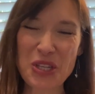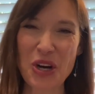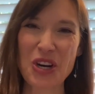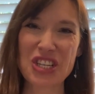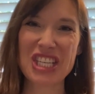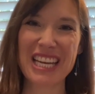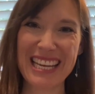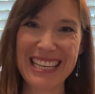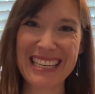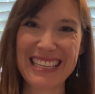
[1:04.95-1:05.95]
church
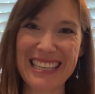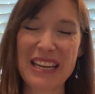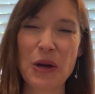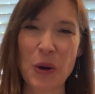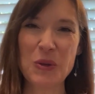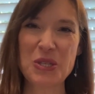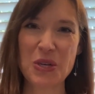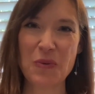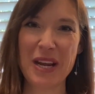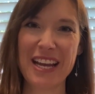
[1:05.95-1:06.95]
in
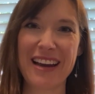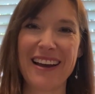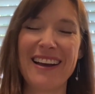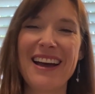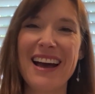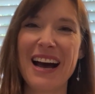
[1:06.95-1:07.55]
Costa Rica.